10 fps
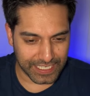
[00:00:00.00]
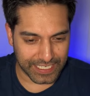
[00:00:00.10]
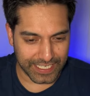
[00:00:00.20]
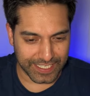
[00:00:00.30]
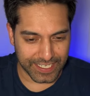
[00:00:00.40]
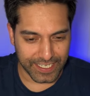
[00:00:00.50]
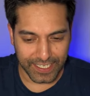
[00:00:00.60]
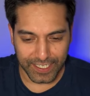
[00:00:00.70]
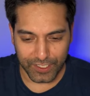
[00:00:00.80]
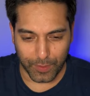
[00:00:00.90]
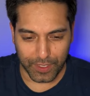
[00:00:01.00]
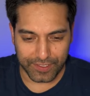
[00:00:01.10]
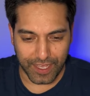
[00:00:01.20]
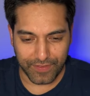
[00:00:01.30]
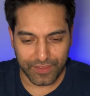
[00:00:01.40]
Easy.
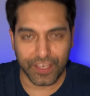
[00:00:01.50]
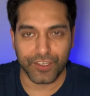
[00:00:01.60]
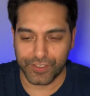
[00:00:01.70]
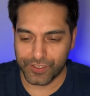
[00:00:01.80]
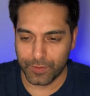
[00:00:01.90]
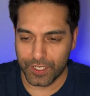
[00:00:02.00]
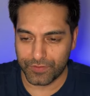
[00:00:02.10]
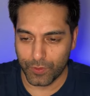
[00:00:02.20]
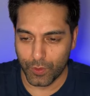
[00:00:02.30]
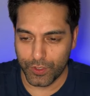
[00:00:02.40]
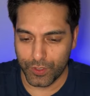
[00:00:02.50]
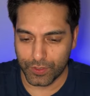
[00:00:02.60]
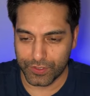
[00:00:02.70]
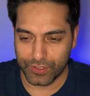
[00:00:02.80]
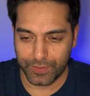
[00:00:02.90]
007, thank you so much for
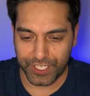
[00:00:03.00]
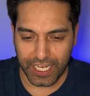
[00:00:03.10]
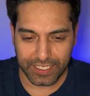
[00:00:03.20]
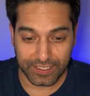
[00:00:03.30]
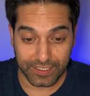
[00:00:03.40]
your super chats.